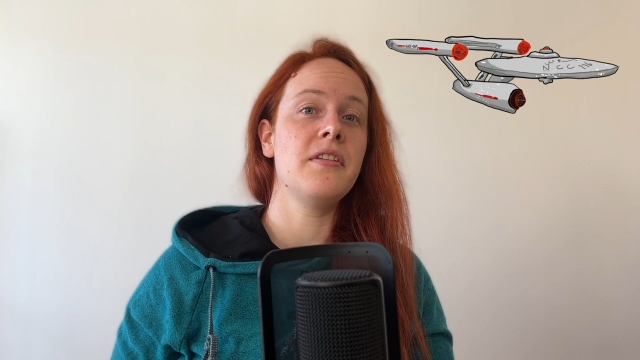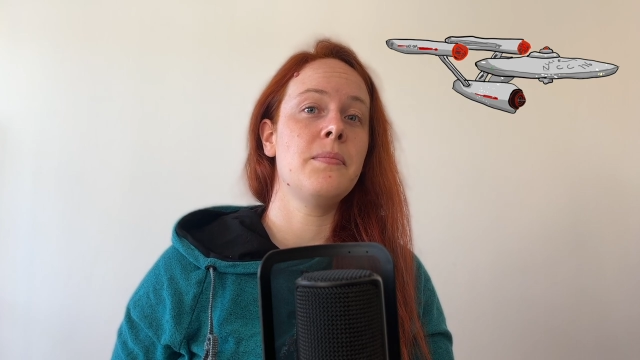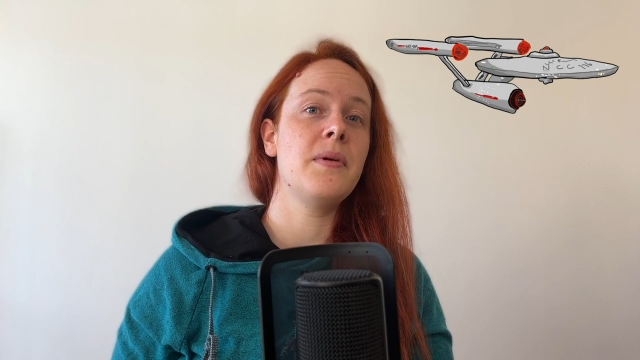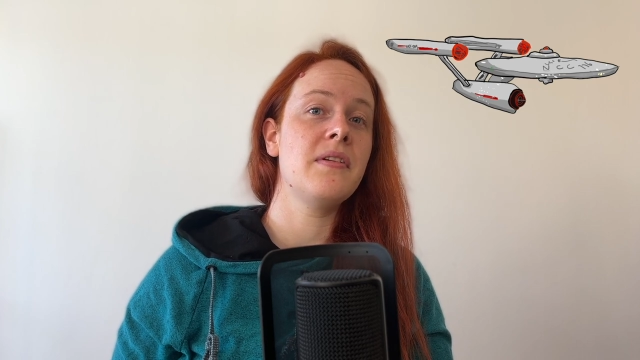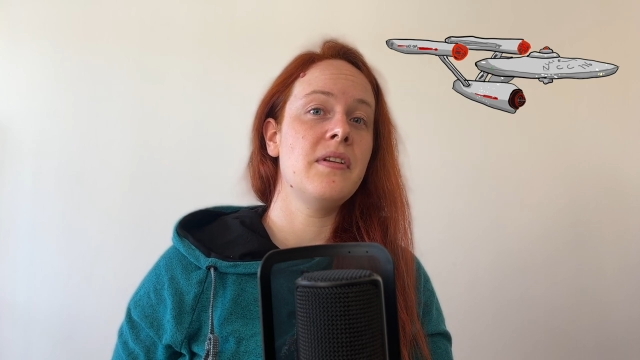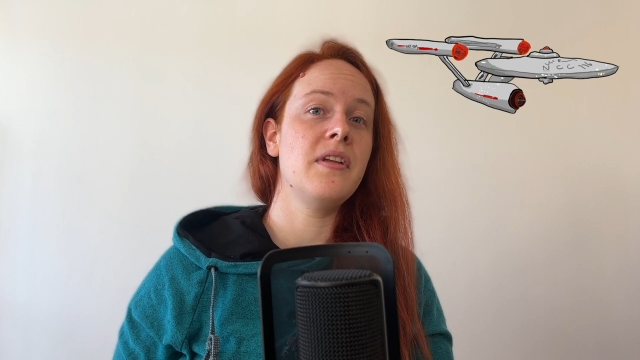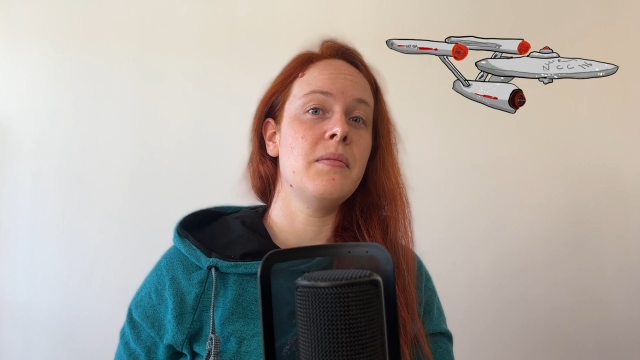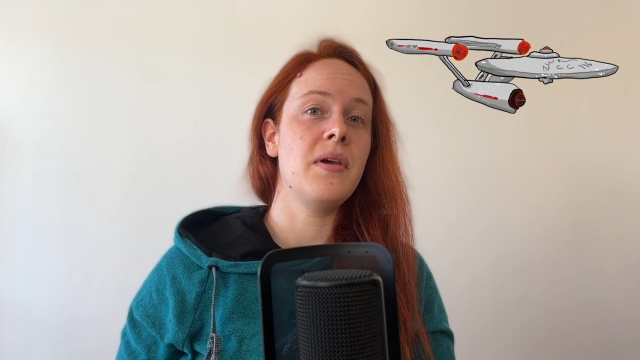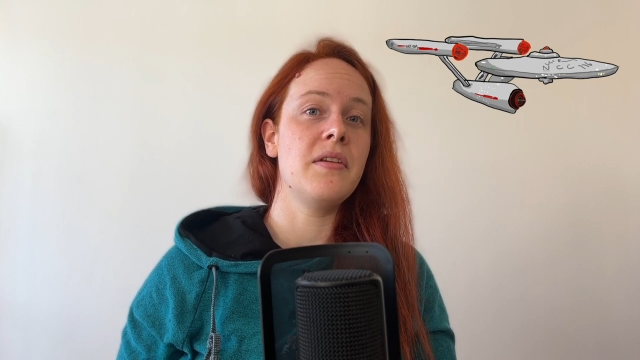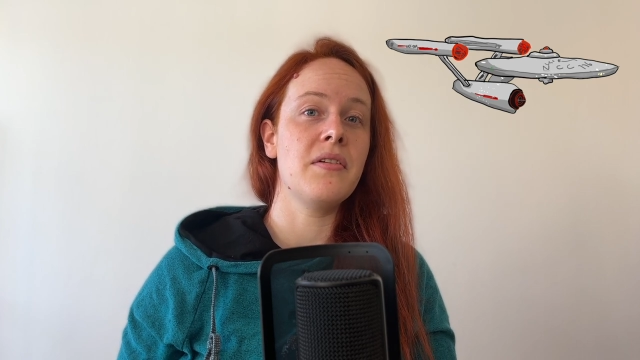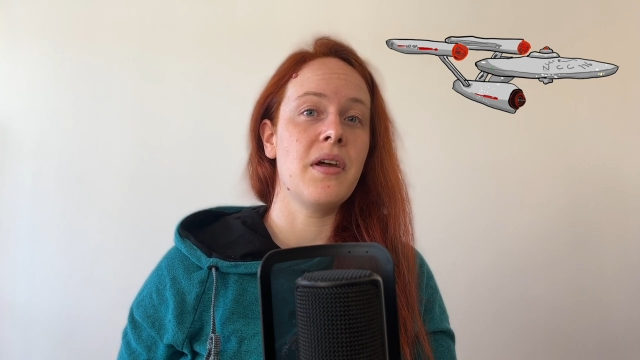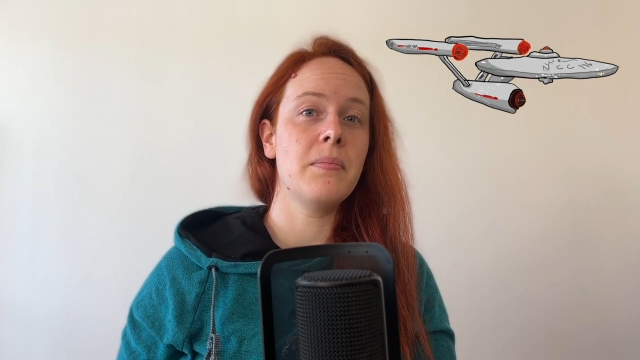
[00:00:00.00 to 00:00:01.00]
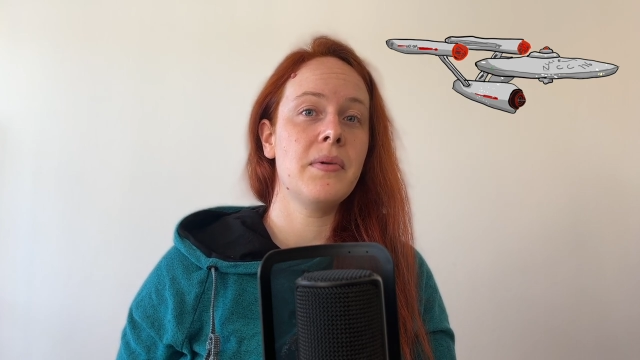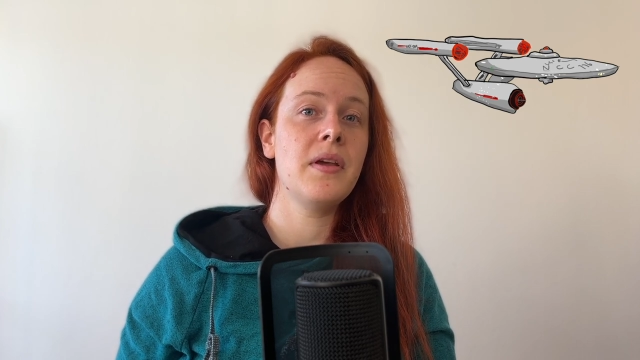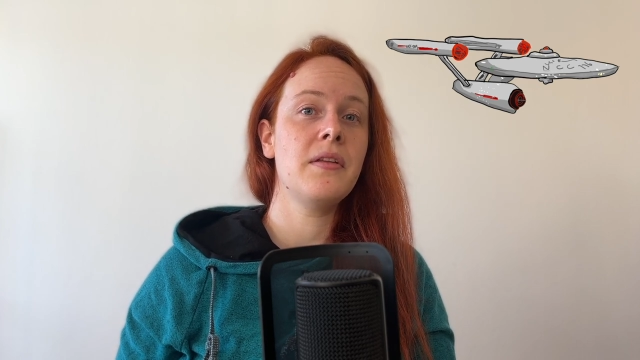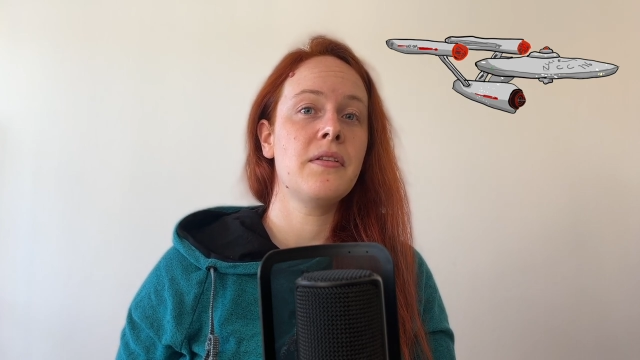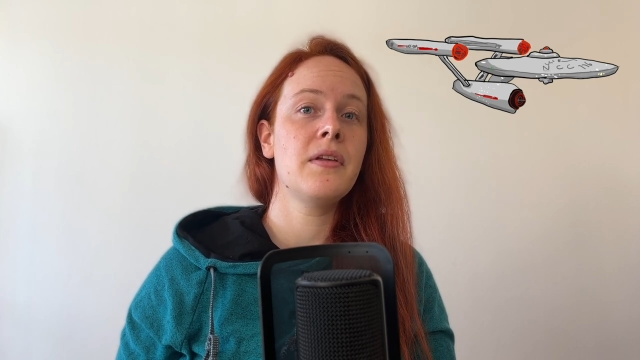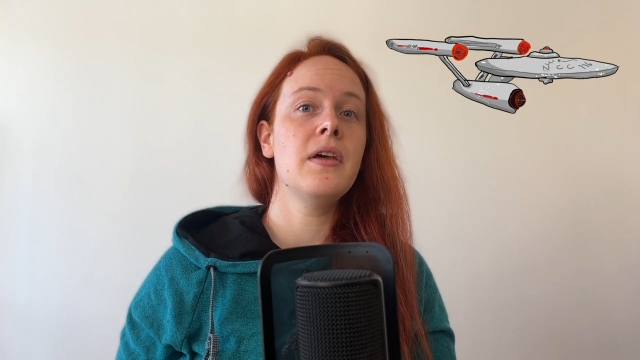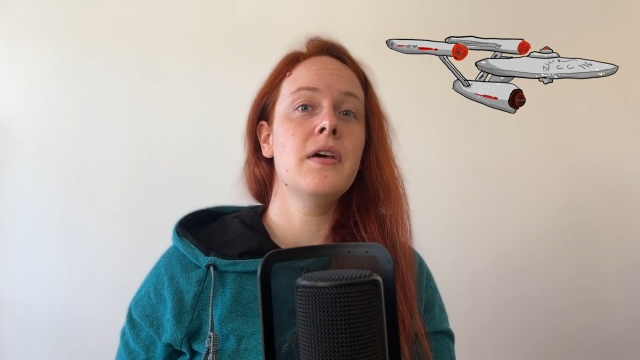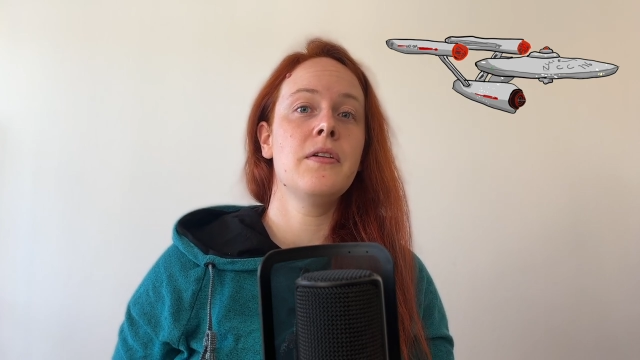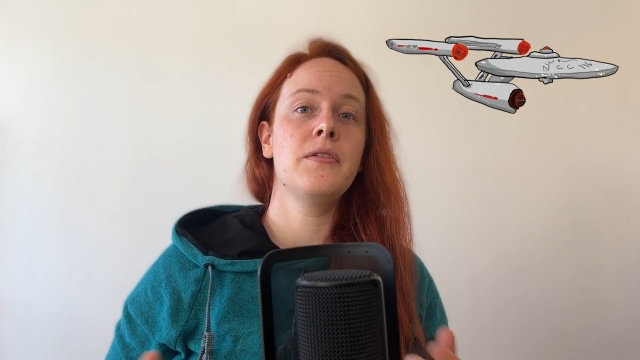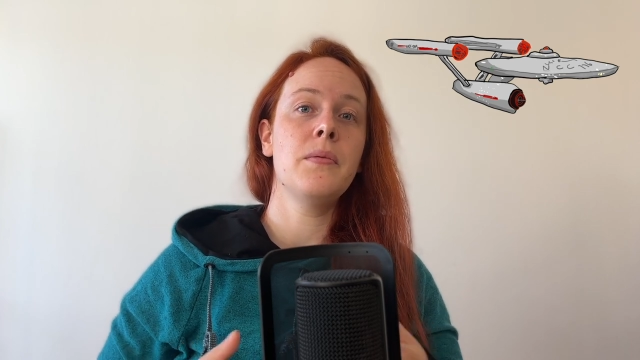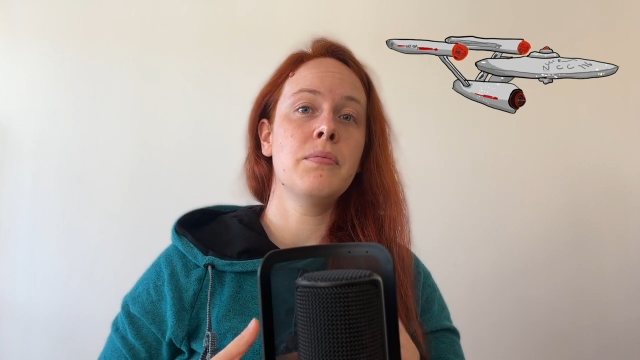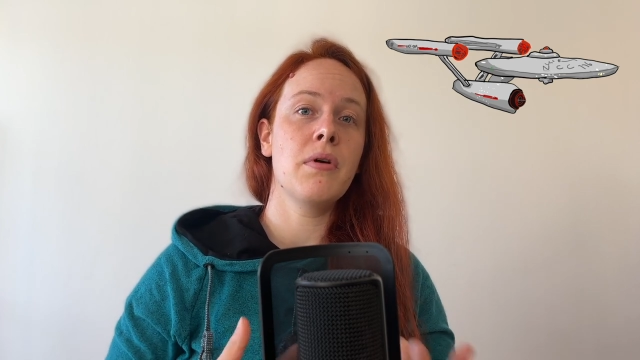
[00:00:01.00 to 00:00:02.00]
especially in major updates,
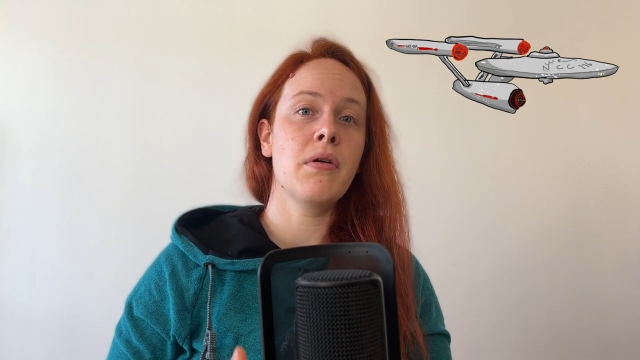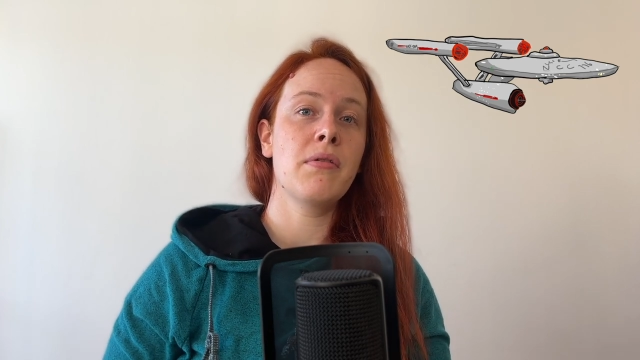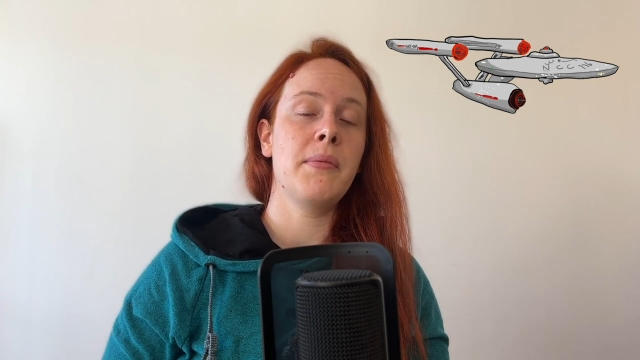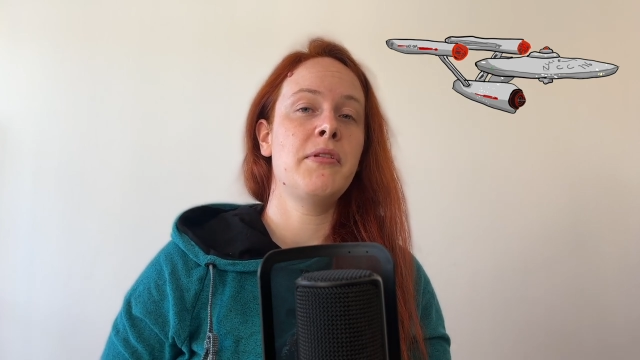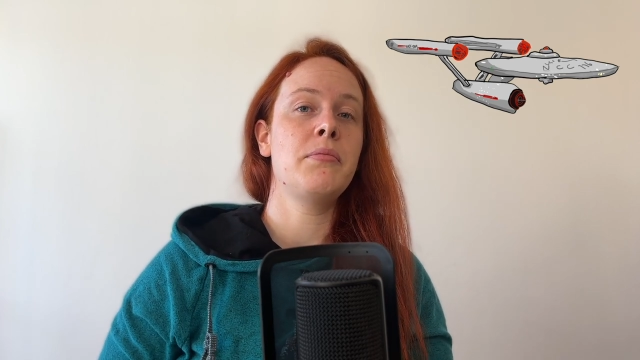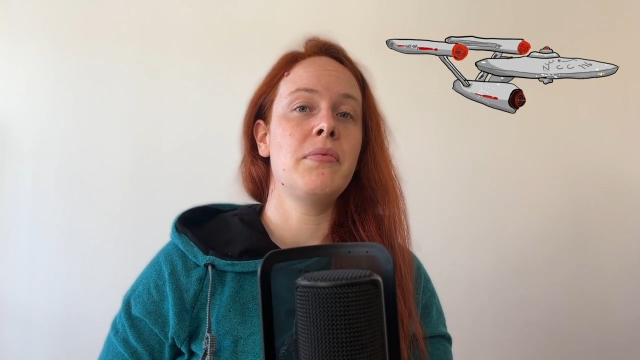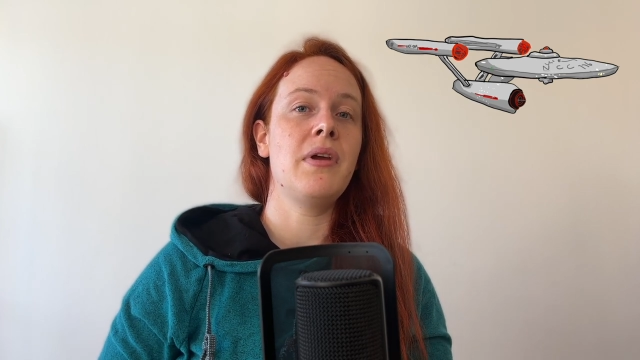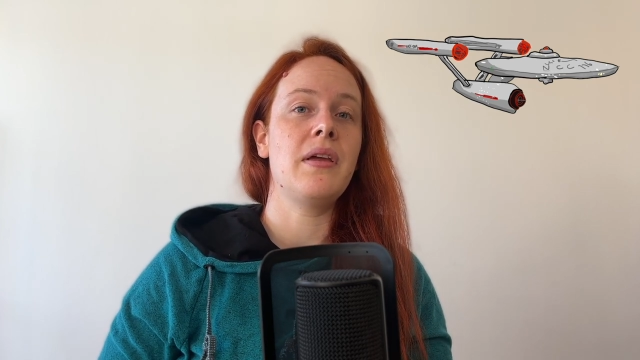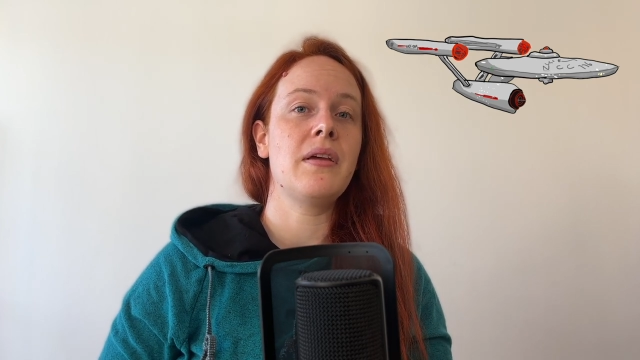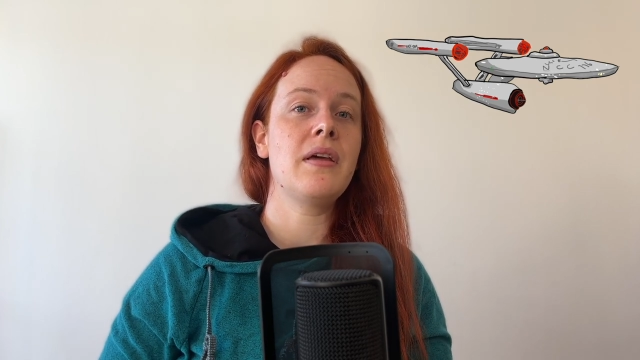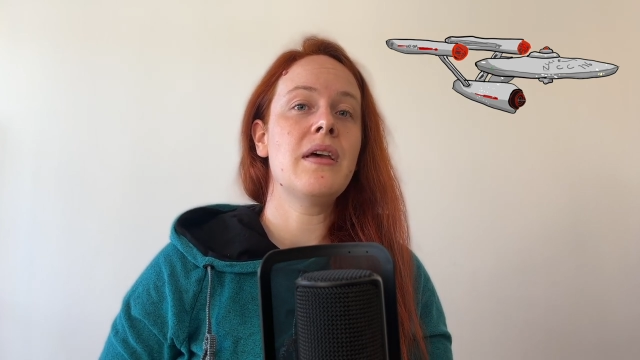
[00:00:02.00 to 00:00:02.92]
so programs break.